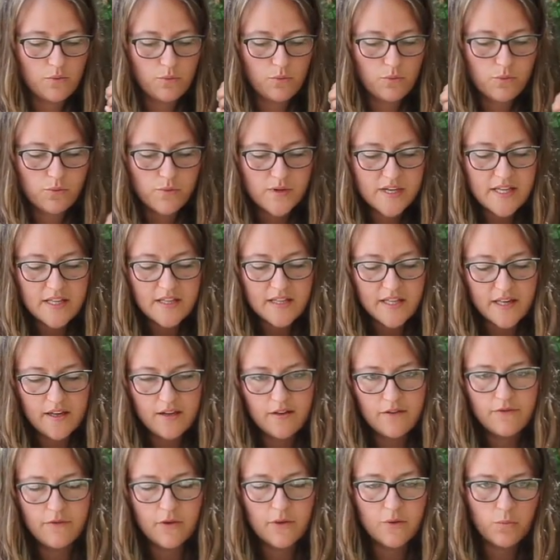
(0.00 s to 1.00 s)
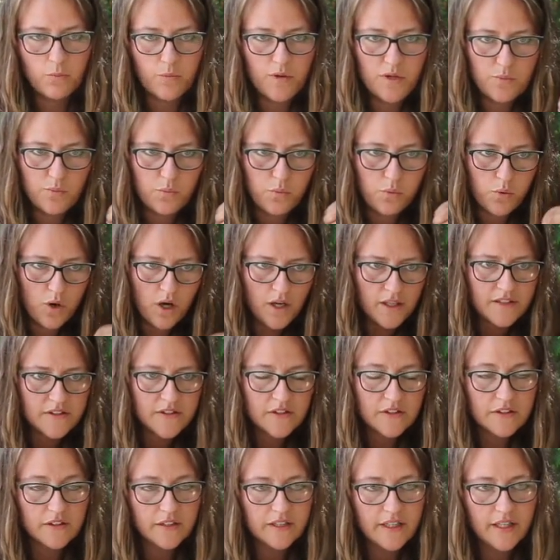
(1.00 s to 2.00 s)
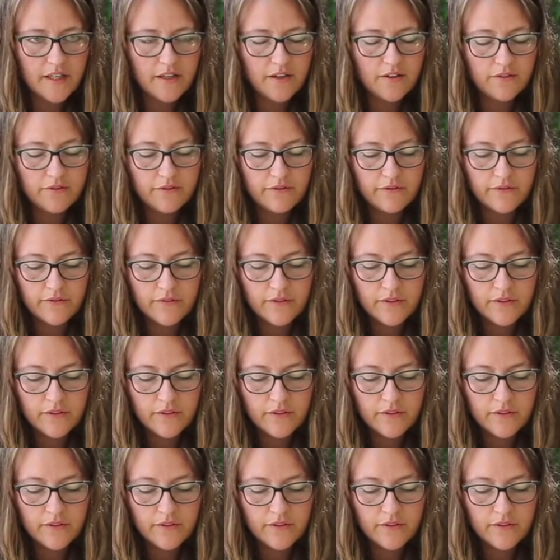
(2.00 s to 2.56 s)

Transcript: we live and we want to live,